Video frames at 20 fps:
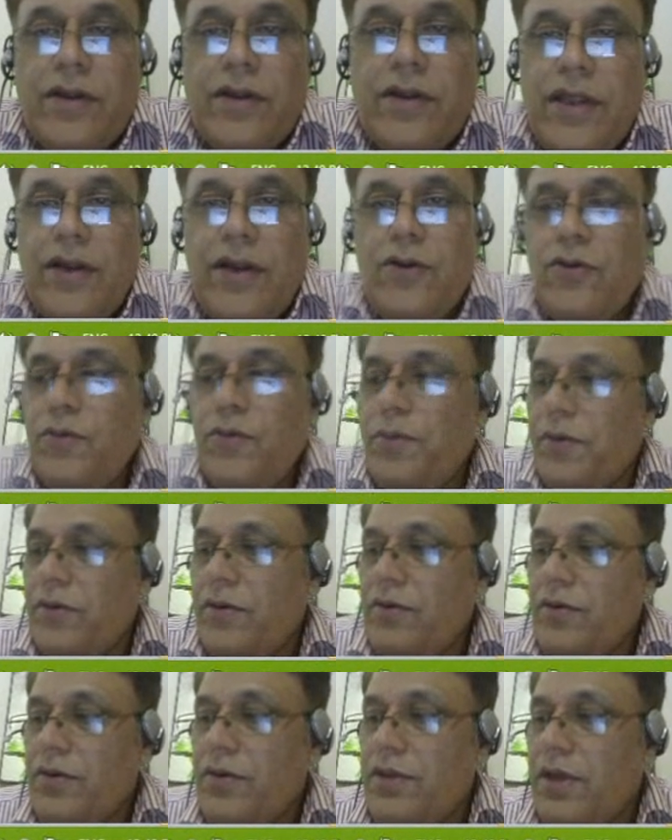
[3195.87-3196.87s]
they do
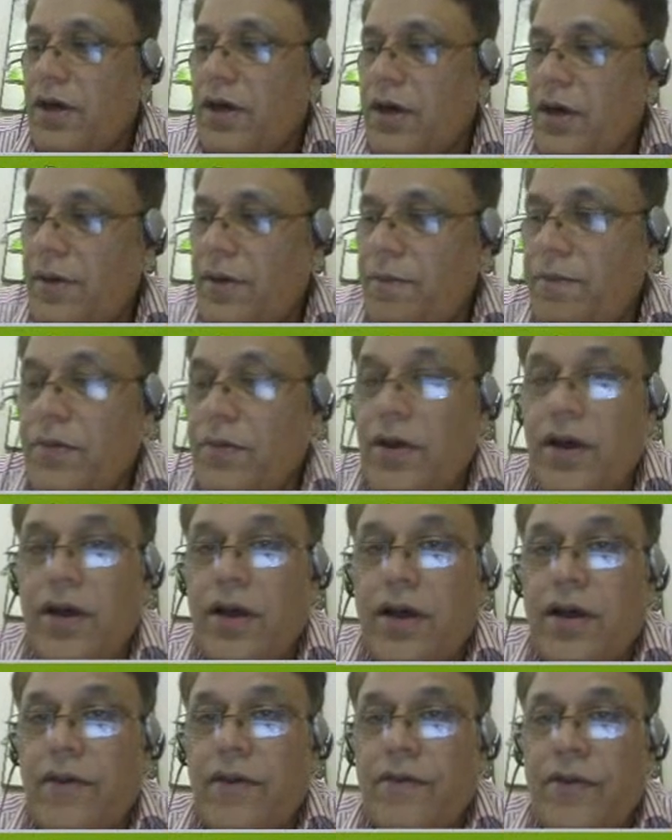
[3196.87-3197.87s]
pollute
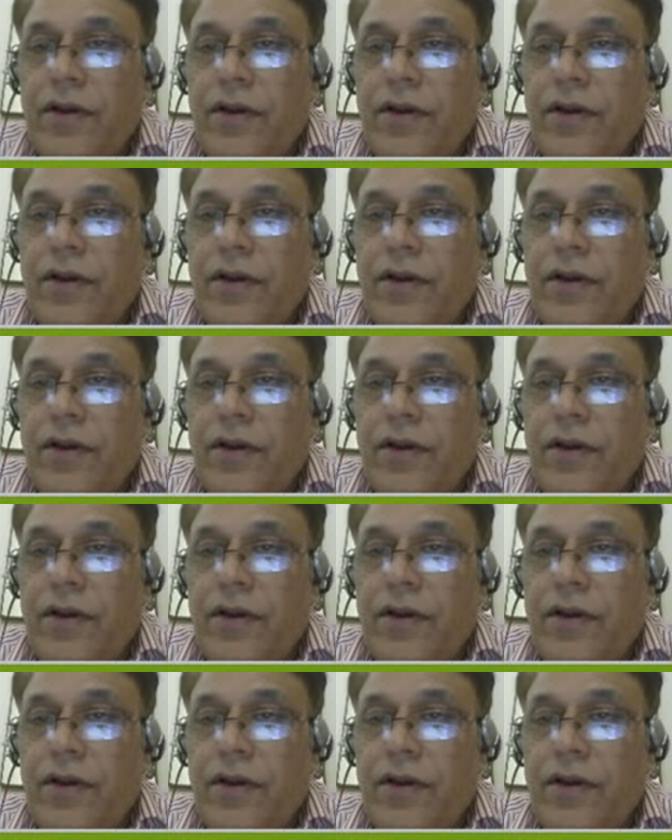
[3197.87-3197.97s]
the